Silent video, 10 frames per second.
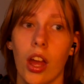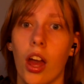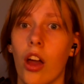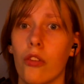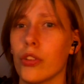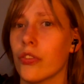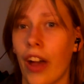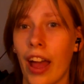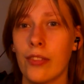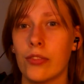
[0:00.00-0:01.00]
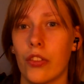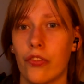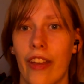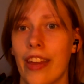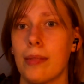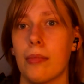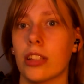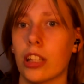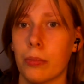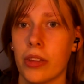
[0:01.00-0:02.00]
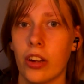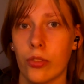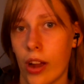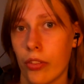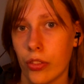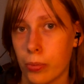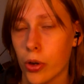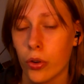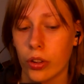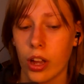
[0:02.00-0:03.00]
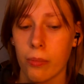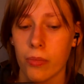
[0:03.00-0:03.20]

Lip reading: revived the fandom a little bit around the program.